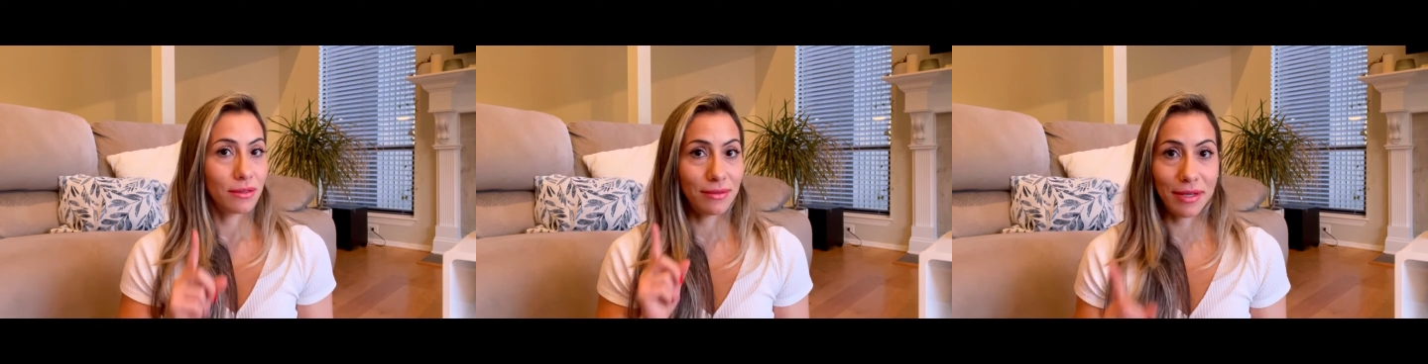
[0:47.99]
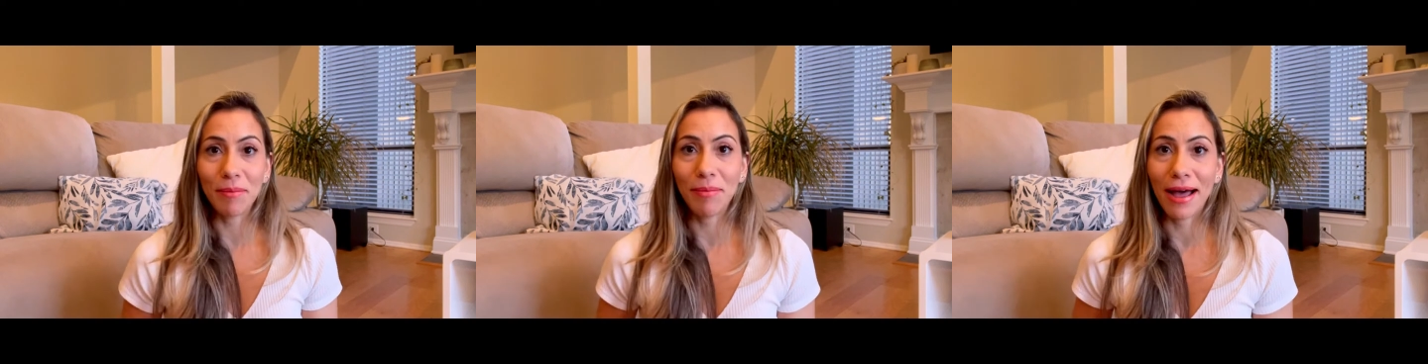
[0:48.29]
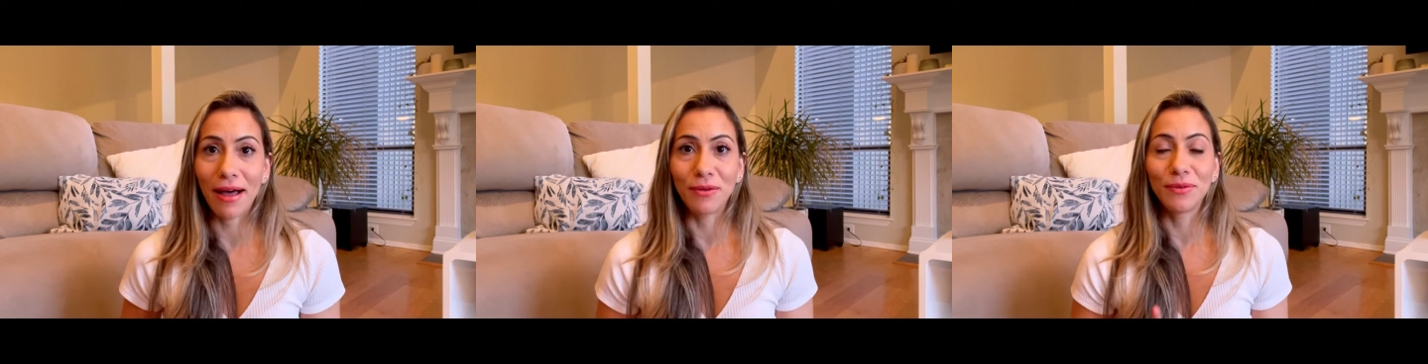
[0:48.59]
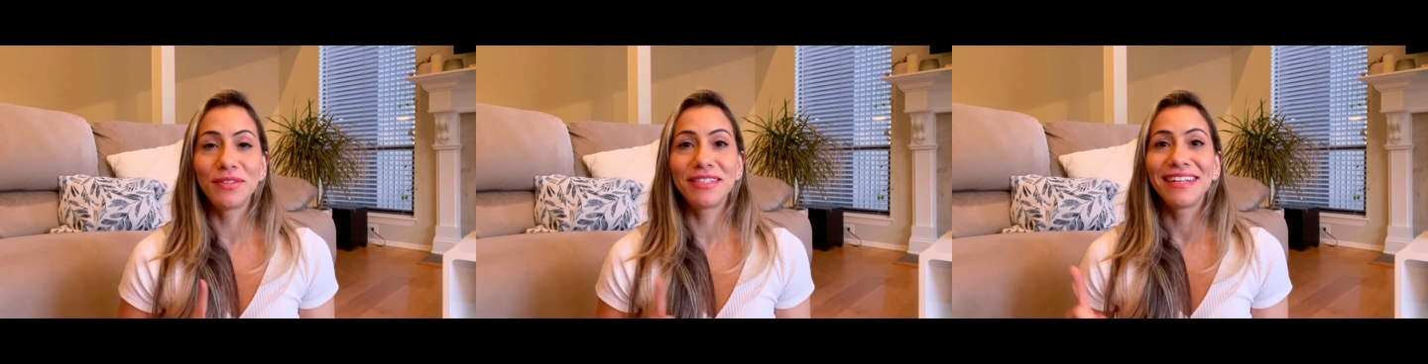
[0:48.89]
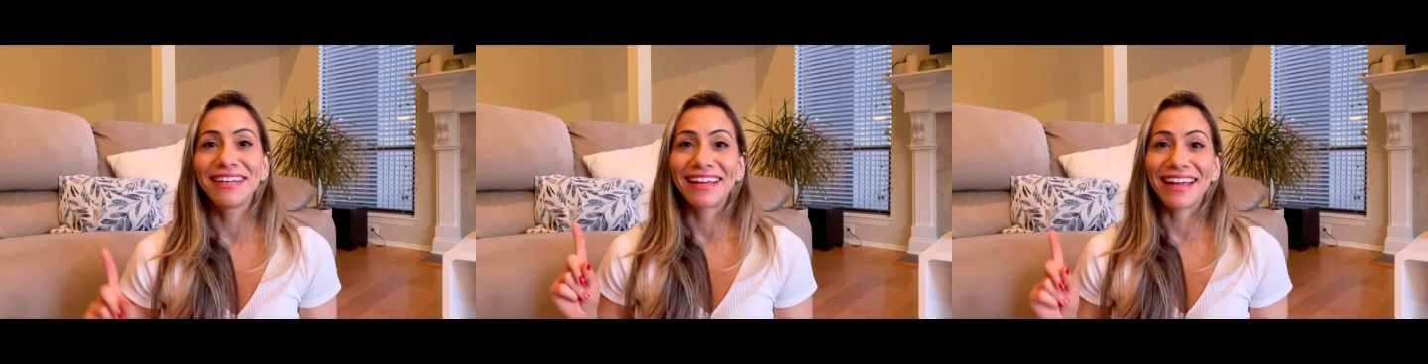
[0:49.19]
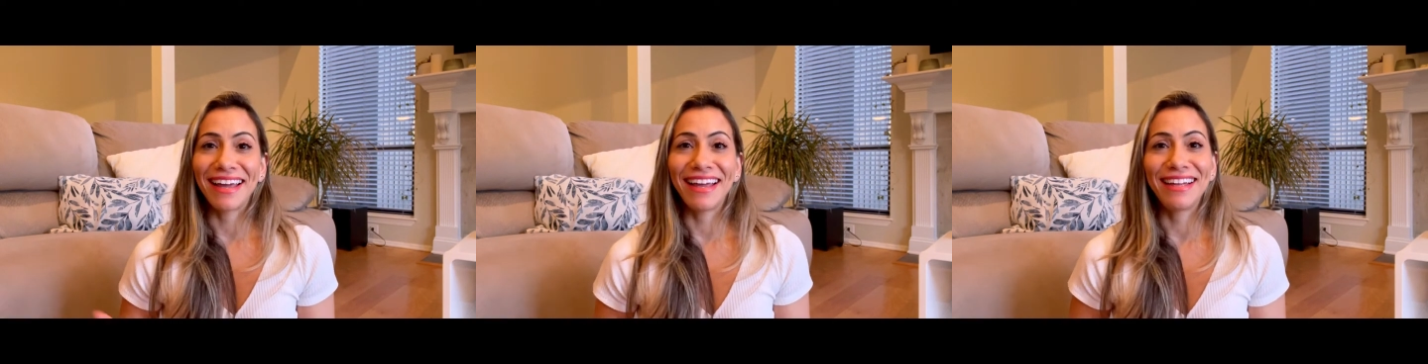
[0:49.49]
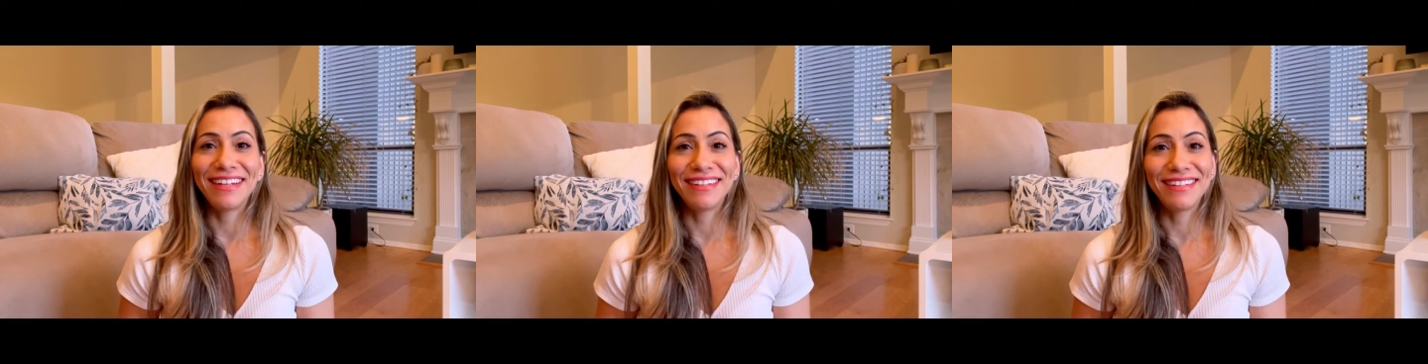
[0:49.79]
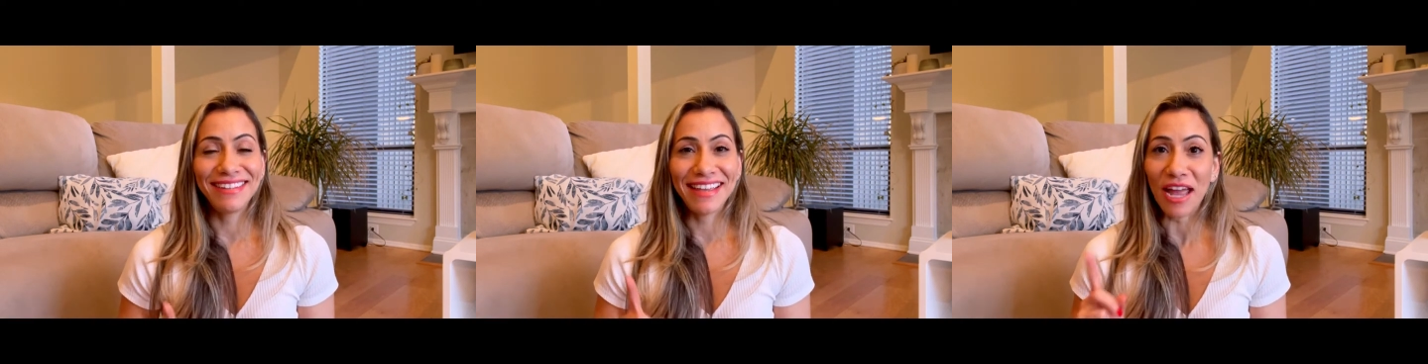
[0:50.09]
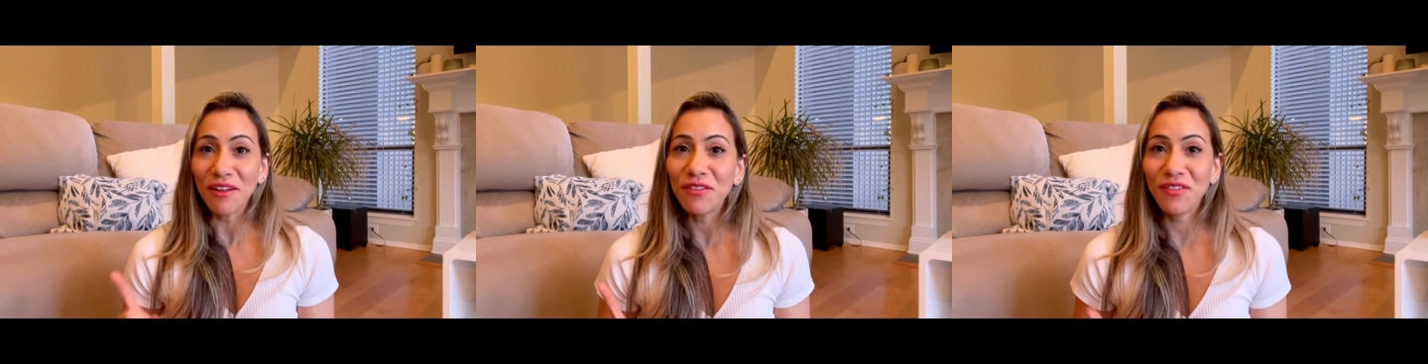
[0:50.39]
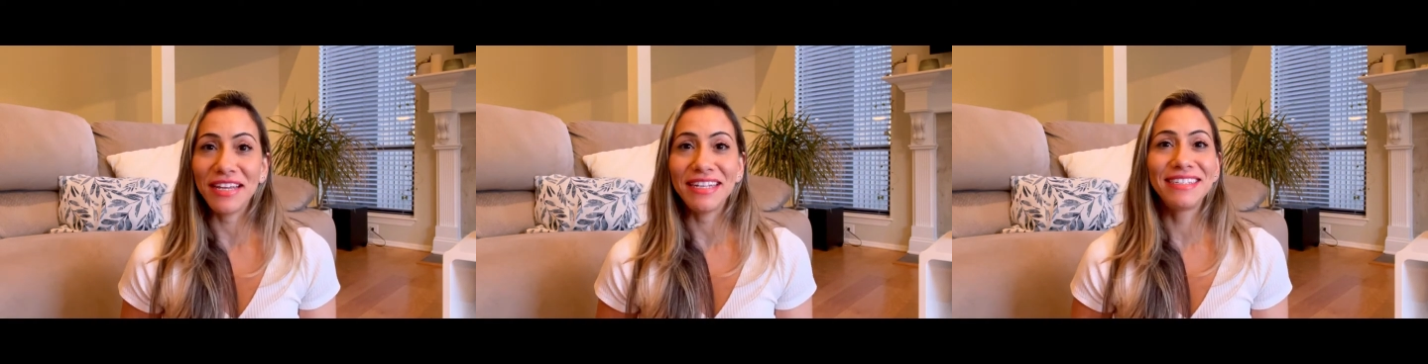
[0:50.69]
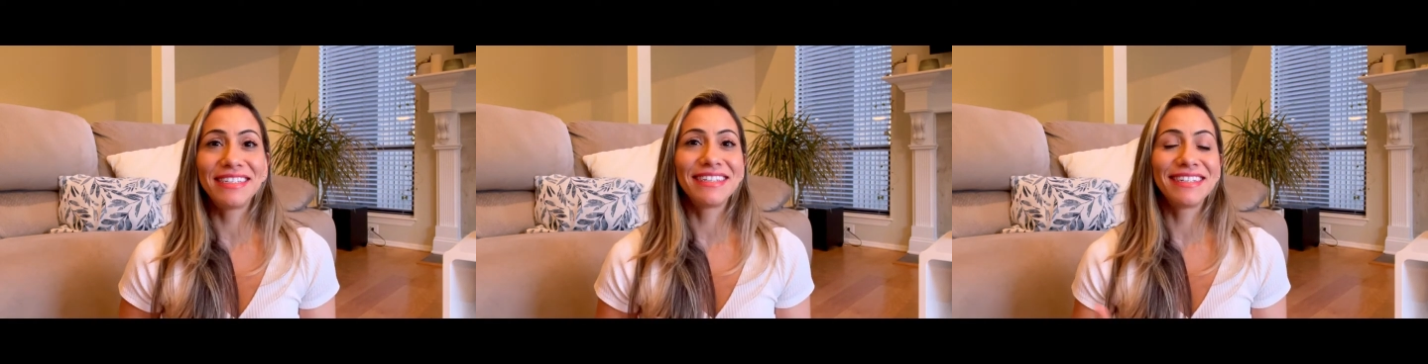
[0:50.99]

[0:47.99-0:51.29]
10 pounds and get fit